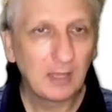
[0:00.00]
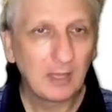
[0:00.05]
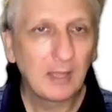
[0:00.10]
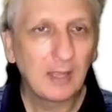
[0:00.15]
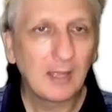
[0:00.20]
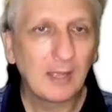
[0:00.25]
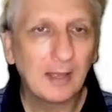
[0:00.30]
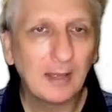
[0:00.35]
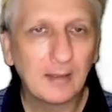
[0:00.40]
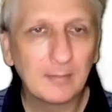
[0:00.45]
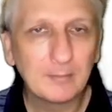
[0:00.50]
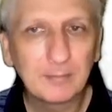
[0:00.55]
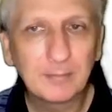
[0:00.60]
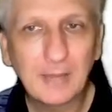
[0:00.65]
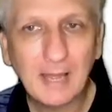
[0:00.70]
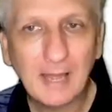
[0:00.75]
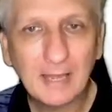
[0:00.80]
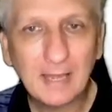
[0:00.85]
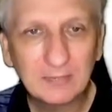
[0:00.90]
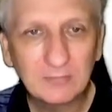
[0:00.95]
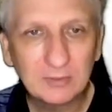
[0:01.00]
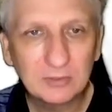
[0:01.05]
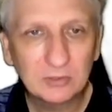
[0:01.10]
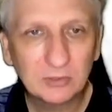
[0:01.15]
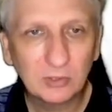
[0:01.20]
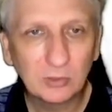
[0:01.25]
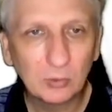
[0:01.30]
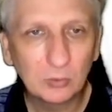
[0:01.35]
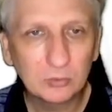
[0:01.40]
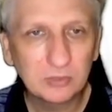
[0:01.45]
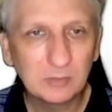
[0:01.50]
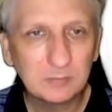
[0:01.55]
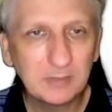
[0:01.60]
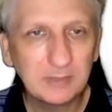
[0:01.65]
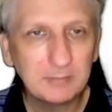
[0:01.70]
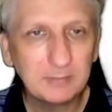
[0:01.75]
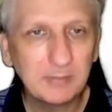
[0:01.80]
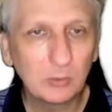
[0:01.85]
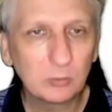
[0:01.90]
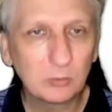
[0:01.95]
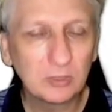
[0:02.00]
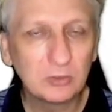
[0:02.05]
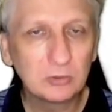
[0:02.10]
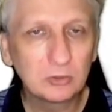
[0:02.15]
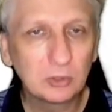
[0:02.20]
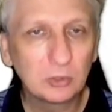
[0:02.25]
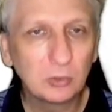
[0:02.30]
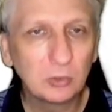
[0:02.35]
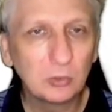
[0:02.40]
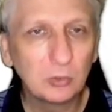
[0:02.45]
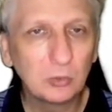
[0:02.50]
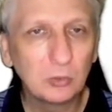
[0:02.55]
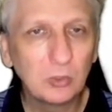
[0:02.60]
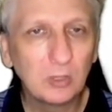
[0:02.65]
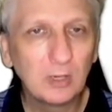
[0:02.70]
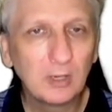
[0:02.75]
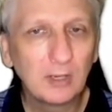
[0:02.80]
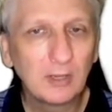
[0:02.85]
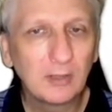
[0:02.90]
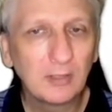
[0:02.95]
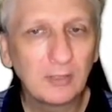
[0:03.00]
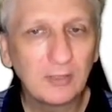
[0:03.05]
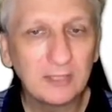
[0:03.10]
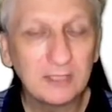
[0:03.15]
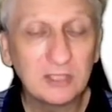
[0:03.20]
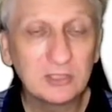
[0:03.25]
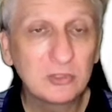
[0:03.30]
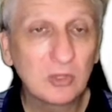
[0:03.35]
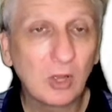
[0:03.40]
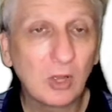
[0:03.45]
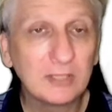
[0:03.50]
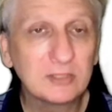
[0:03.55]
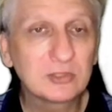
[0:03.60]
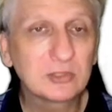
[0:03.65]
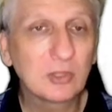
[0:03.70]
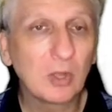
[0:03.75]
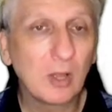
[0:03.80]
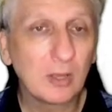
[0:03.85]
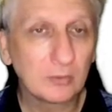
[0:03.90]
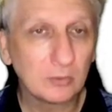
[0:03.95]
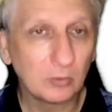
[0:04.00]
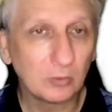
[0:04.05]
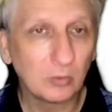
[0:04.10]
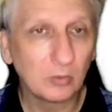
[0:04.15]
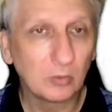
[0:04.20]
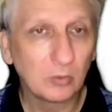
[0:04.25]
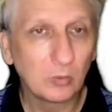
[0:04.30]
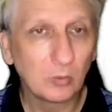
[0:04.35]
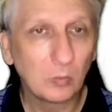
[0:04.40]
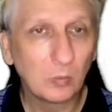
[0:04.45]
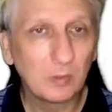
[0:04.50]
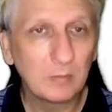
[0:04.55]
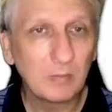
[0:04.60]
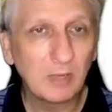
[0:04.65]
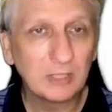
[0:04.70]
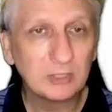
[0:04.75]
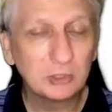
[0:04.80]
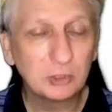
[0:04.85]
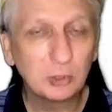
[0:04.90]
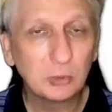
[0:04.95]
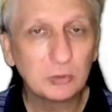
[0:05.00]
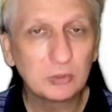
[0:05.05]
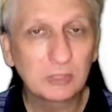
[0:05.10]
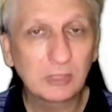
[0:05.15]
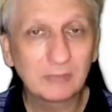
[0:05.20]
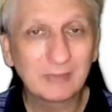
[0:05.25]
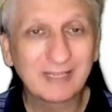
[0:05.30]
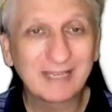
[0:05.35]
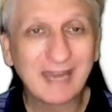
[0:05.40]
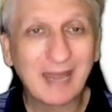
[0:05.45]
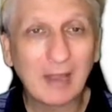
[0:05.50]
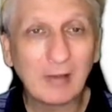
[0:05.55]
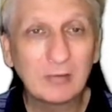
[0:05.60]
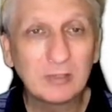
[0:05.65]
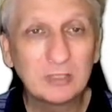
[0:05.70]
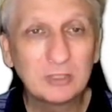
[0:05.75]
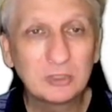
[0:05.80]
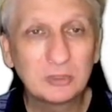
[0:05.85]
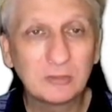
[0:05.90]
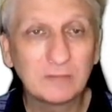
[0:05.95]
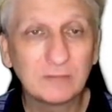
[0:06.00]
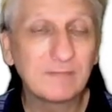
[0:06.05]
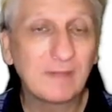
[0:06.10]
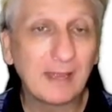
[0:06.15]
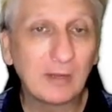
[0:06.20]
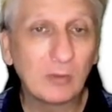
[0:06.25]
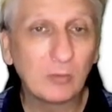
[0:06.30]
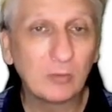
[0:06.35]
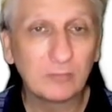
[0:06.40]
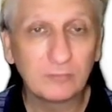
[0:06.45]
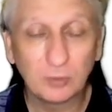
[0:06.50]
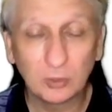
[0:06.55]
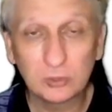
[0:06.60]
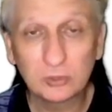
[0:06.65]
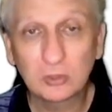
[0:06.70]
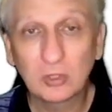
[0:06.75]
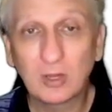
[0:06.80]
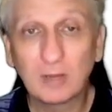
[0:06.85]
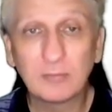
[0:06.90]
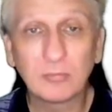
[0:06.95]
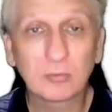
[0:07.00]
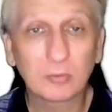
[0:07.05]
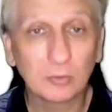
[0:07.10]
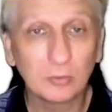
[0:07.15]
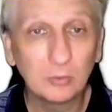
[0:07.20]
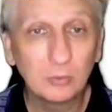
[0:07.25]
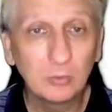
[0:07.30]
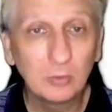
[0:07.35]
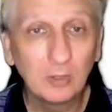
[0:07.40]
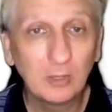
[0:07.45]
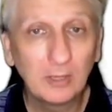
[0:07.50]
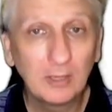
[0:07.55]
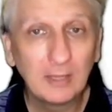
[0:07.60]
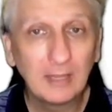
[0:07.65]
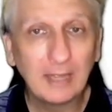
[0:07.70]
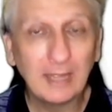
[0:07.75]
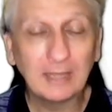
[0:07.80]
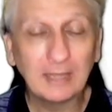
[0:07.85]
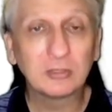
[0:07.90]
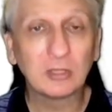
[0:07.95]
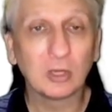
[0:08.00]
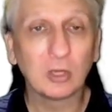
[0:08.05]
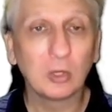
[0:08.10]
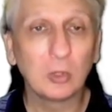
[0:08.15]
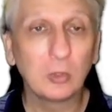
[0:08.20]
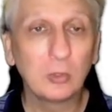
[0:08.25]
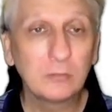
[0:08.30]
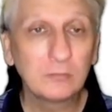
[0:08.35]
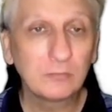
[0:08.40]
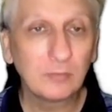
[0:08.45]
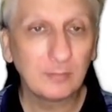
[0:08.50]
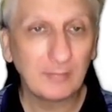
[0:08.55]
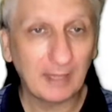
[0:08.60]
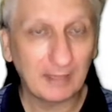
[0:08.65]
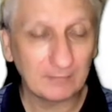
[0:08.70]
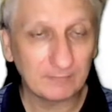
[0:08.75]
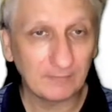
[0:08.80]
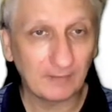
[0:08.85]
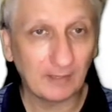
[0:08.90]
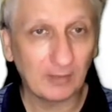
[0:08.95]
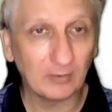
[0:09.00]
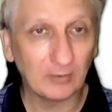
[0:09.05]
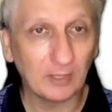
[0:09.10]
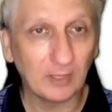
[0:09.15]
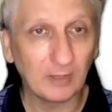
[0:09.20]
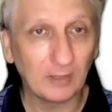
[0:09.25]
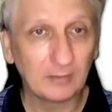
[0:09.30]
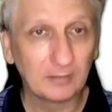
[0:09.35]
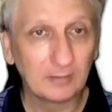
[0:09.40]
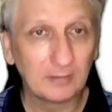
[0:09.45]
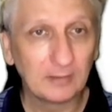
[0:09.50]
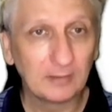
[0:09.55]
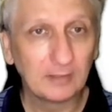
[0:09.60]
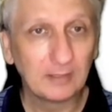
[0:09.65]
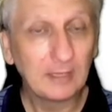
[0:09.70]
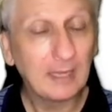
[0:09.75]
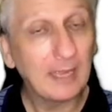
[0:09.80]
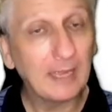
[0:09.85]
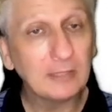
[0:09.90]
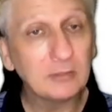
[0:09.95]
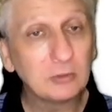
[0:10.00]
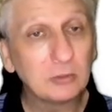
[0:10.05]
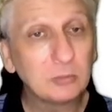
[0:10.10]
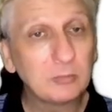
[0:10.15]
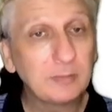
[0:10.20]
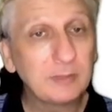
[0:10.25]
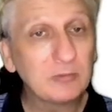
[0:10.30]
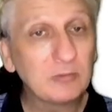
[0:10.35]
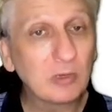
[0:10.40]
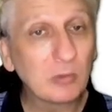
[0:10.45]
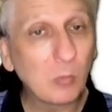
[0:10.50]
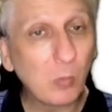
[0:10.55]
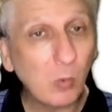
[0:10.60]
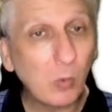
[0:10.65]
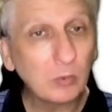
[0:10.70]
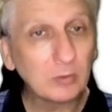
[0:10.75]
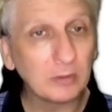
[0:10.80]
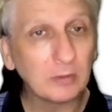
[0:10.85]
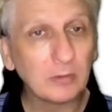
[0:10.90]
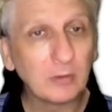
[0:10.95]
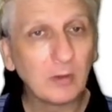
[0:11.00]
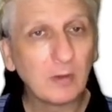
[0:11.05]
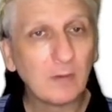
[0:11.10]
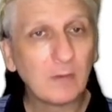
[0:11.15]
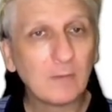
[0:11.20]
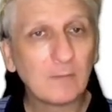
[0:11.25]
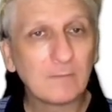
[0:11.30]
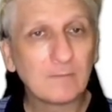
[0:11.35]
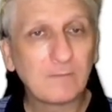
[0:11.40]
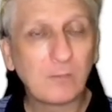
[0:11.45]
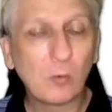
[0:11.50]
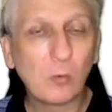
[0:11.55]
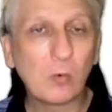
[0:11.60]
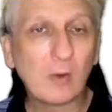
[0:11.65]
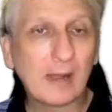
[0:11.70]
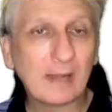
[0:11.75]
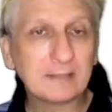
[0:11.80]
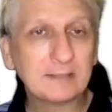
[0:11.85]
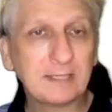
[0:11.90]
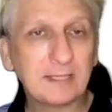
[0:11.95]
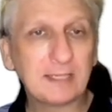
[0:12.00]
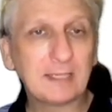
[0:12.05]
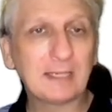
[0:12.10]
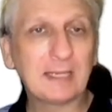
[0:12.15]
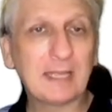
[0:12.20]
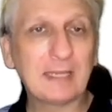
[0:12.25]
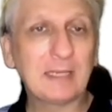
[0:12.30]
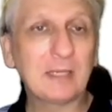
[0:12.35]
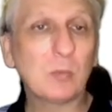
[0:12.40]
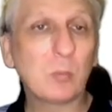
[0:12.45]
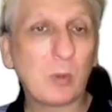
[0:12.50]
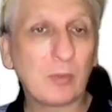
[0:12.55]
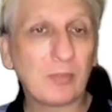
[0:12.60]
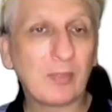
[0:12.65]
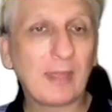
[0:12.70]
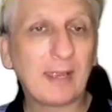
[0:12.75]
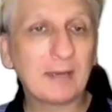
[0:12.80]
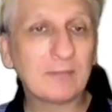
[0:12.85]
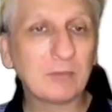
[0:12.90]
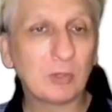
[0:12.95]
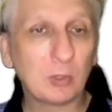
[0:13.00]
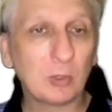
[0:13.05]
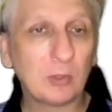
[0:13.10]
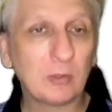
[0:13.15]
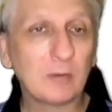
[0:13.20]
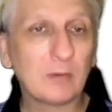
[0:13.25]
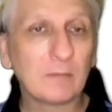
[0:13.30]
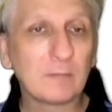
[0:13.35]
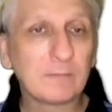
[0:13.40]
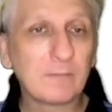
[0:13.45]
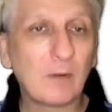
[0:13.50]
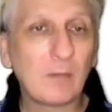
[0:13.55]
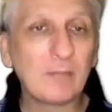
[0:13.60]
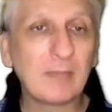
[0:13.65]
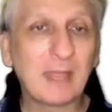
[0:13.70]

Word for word: Um, part of this can also be built into the design cycle, whereby students are encouraged to fail the first time through and to learn from that failure and to be rewarded for articulating what they have learnt from that